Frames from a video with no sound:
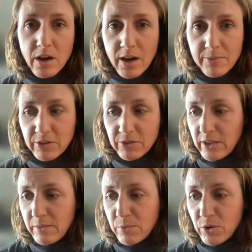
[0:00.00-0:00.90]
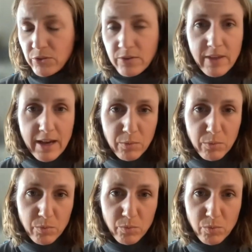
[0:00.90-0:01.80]
Obviously, most of
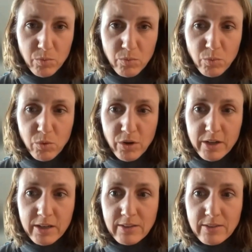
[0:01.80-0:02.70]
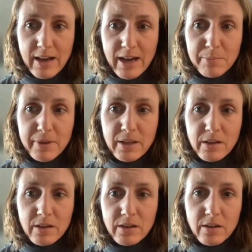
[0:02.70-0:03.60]
that work needs to
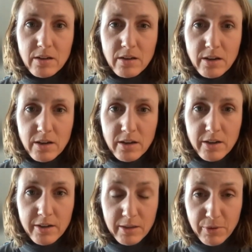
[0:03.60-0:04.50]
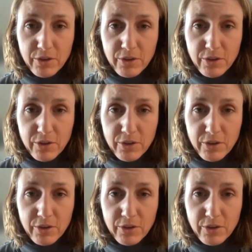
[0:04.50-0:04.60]
happen in